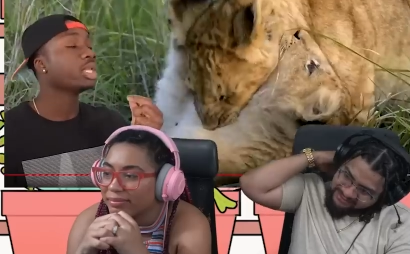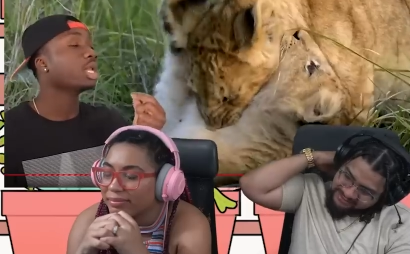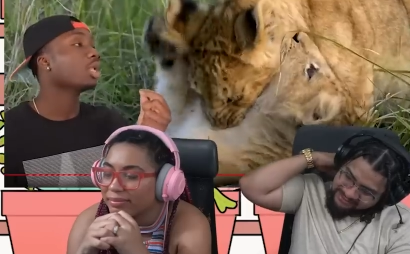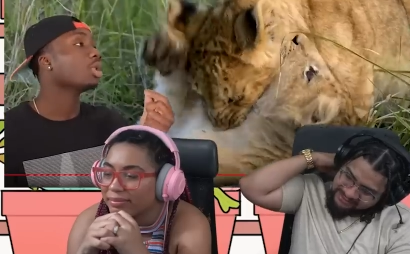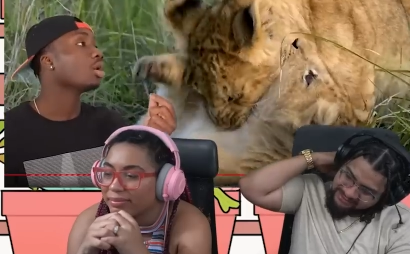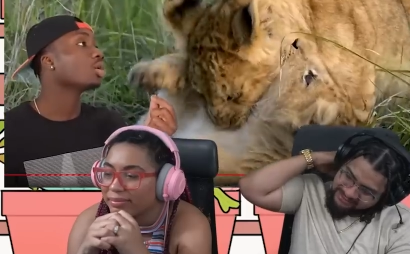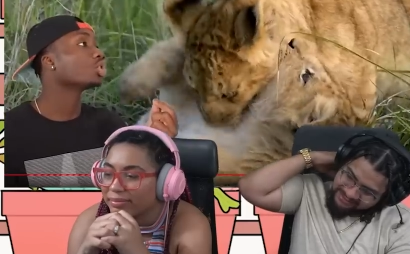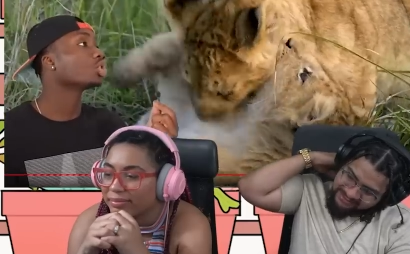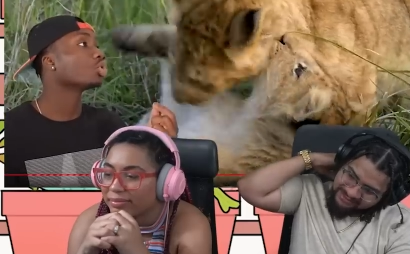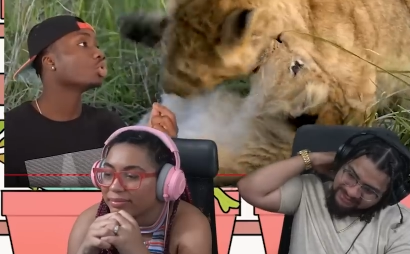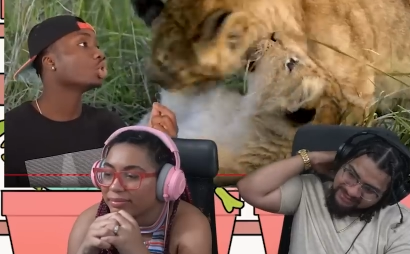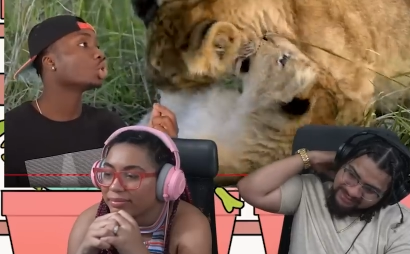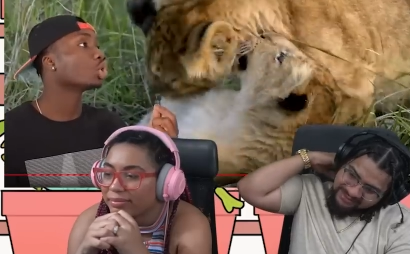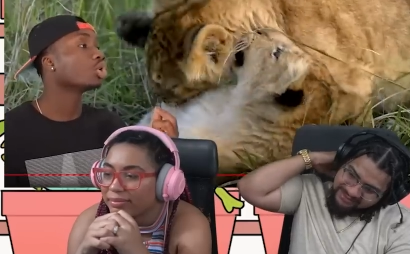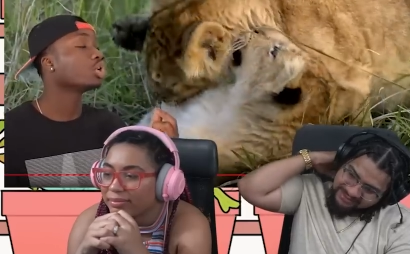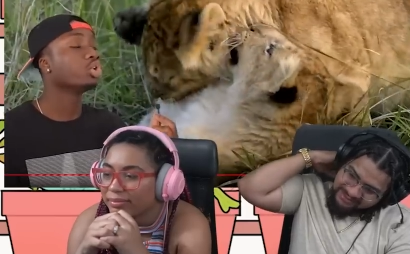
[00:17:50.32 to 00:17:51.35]
Speaker 1: yeah, long
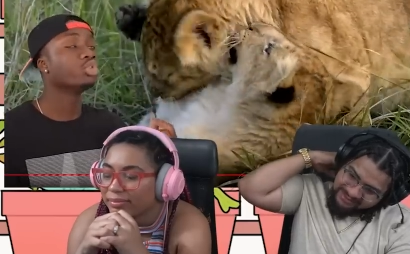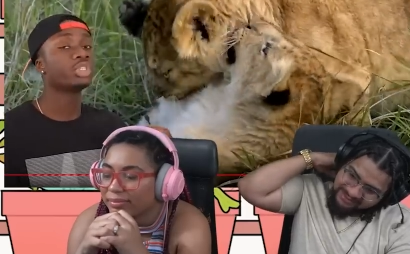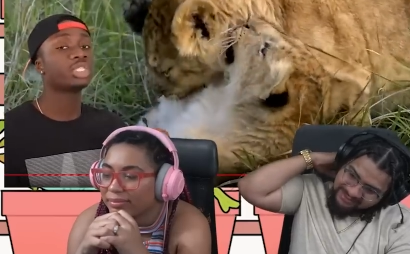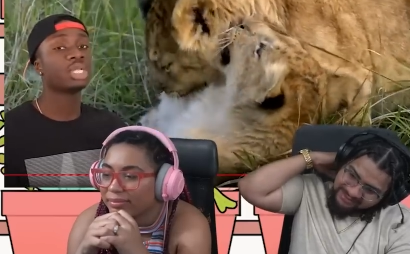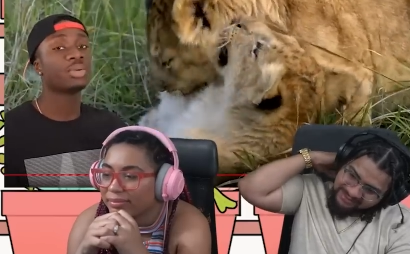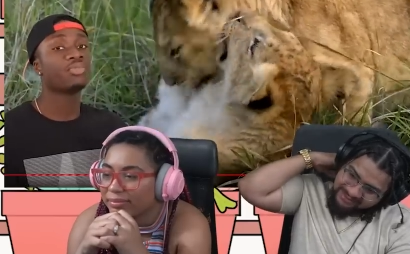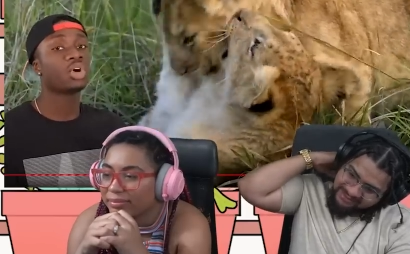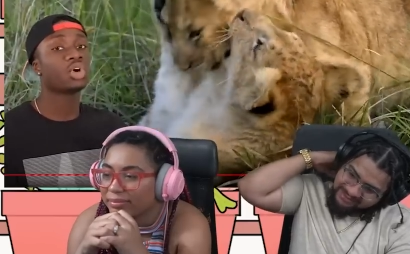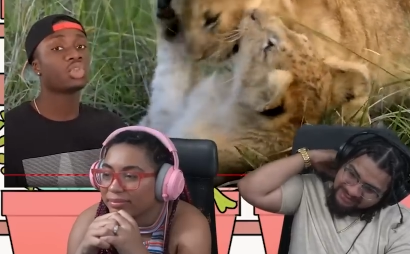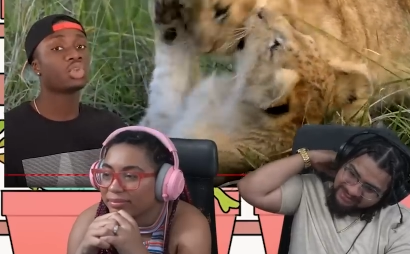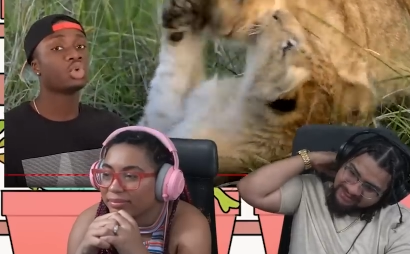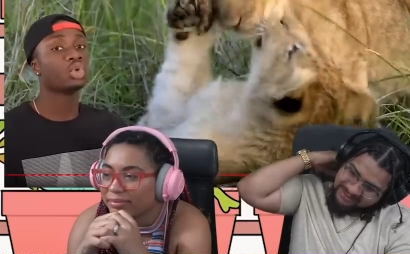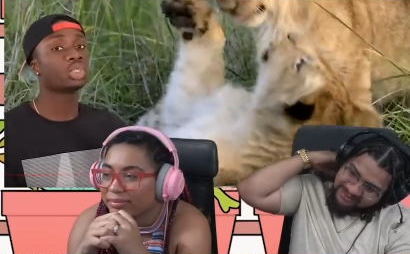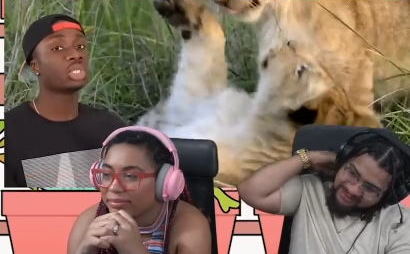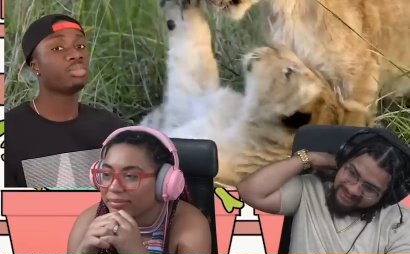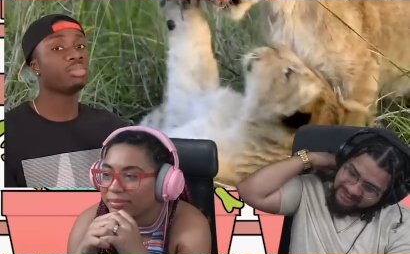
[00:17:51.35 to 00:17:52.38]
story short, a new stepfather
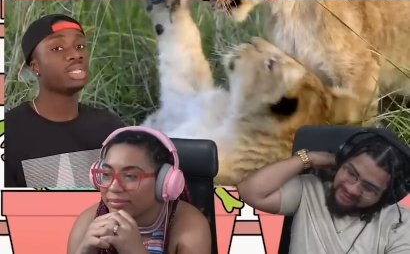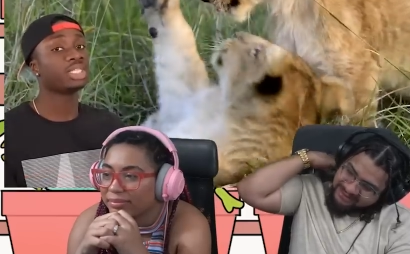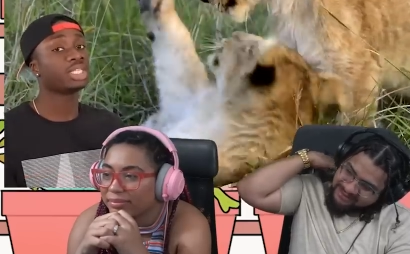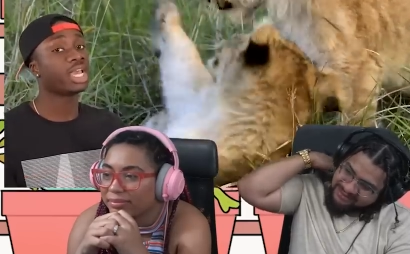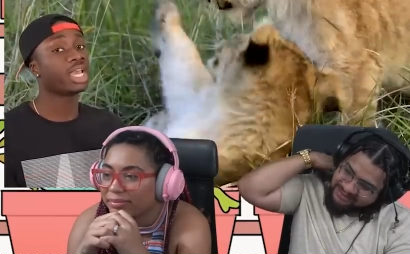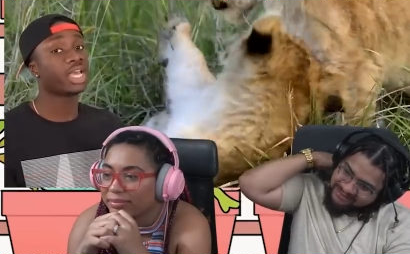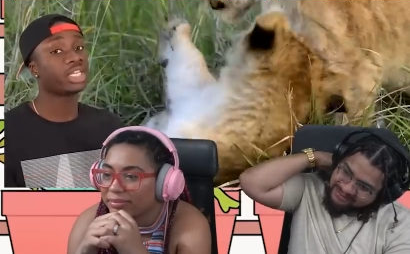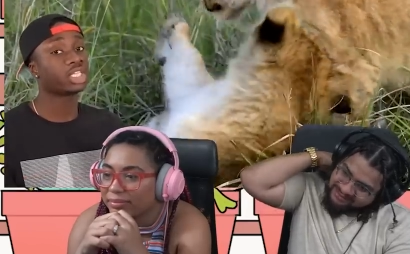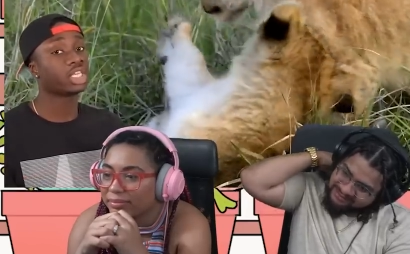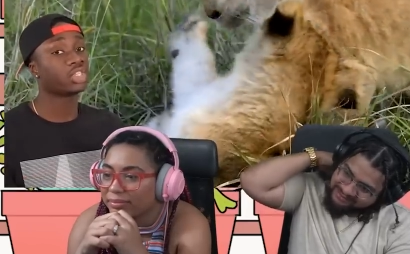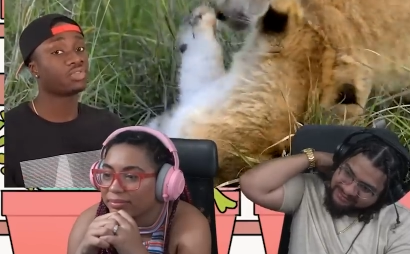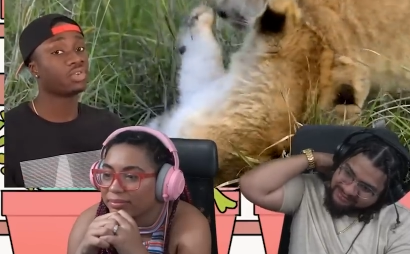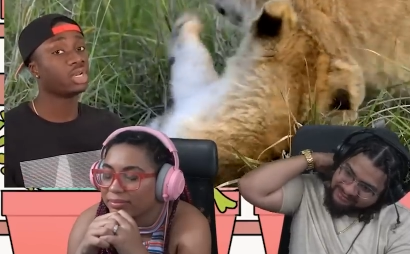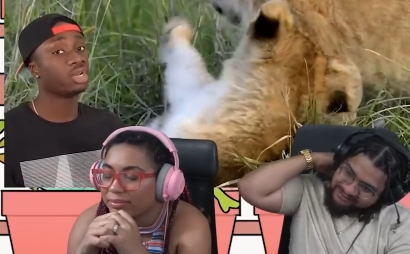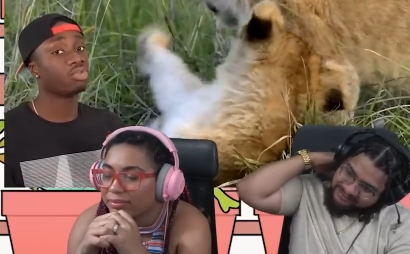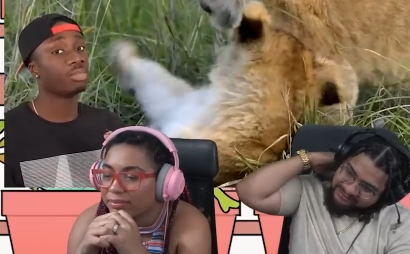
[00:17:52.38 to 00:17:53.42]
usually means
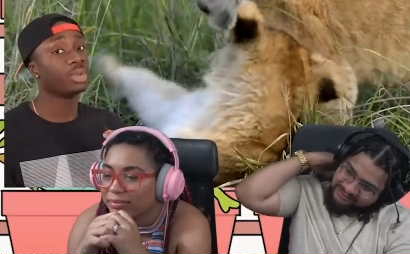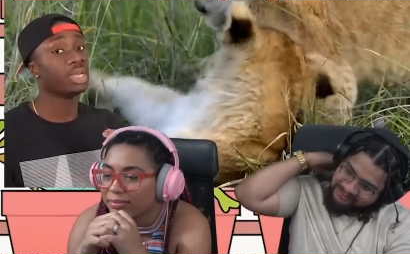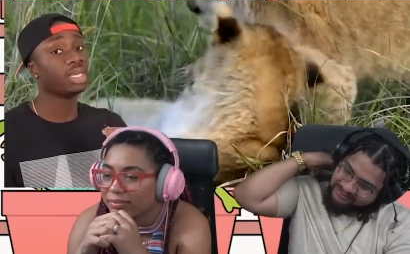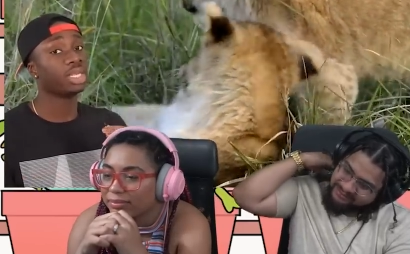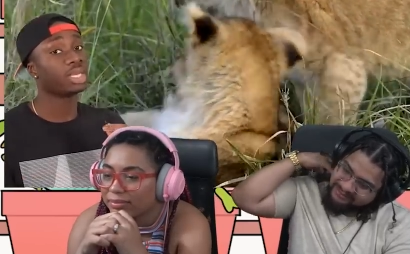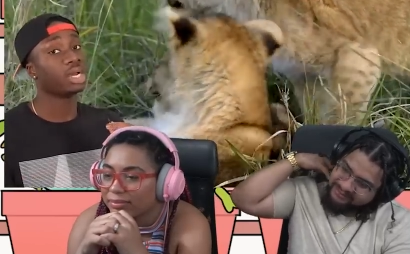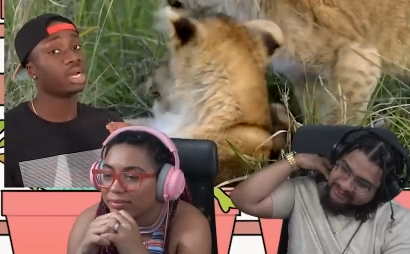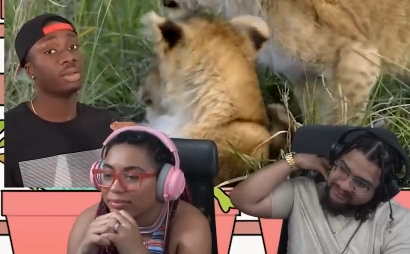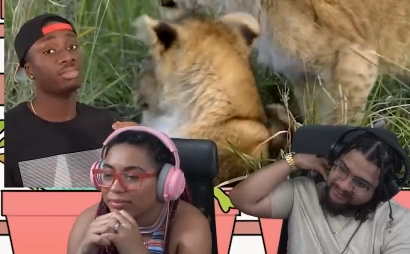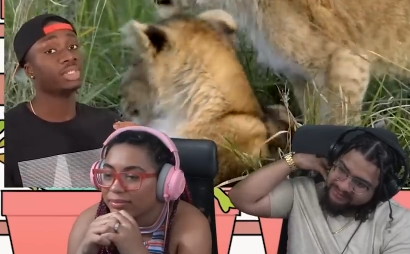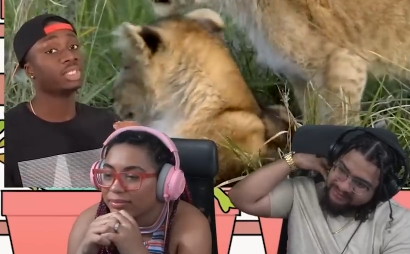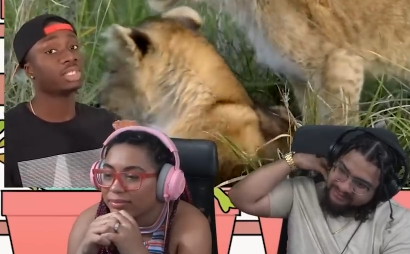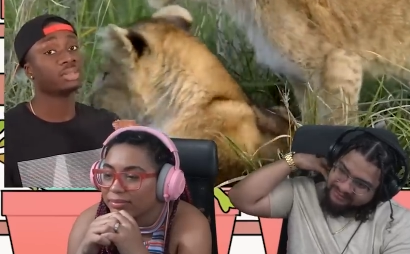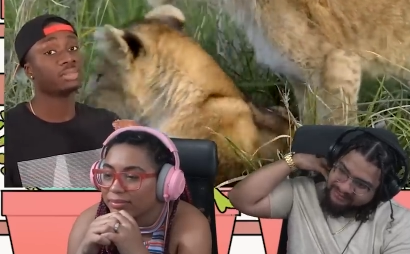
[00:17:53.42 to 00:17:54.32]
caskets for any remaining cubs,